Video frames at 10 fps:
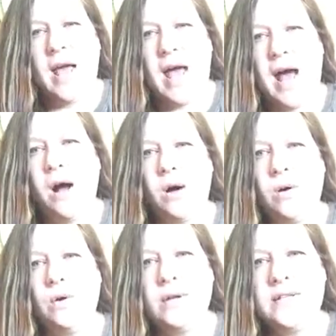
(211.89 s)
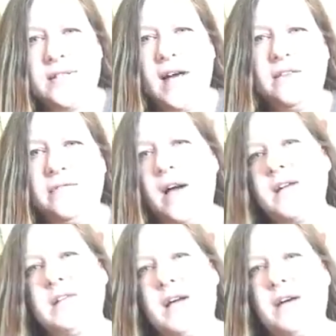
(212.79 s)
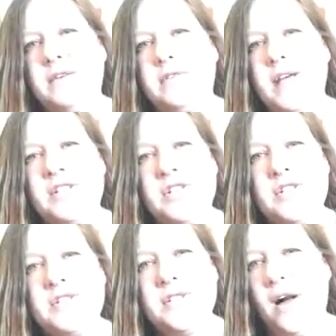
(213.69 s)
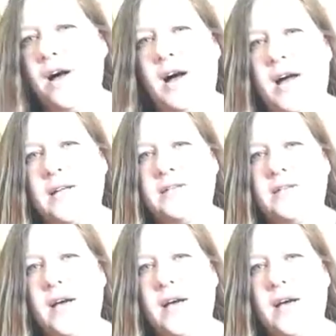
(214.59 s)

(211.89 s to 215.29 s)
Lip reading: How is that effective? It's just not.